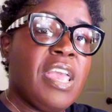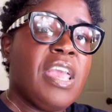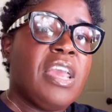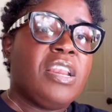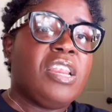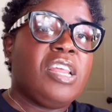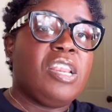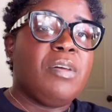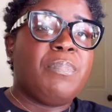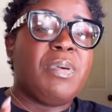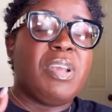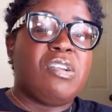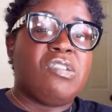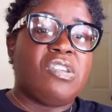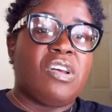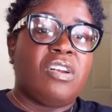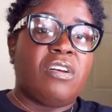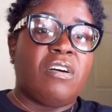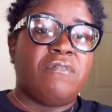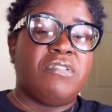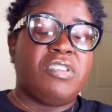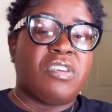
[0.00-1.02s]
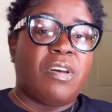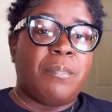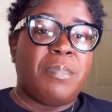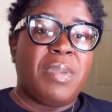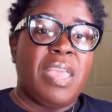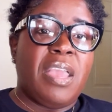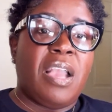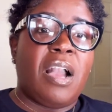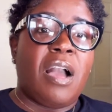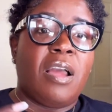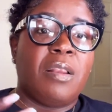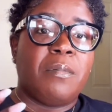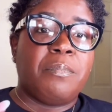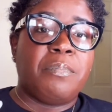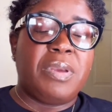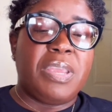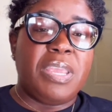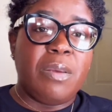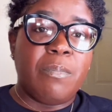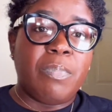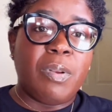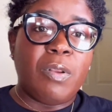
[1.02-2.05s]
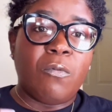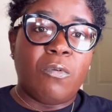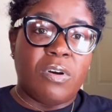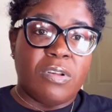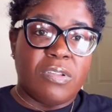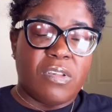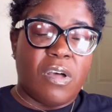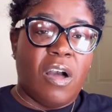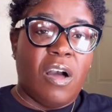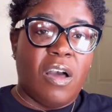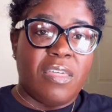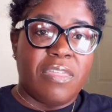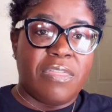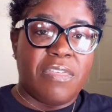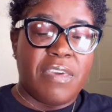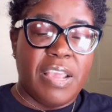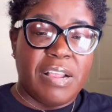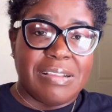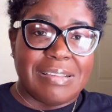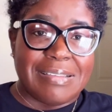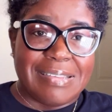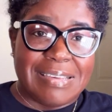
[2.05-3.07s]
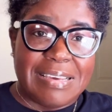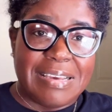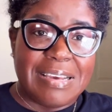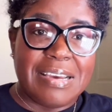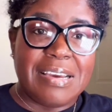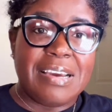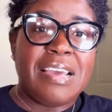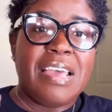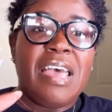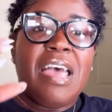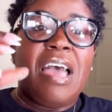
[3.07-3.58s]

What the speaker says: The depiction of Jamaican people was authentic,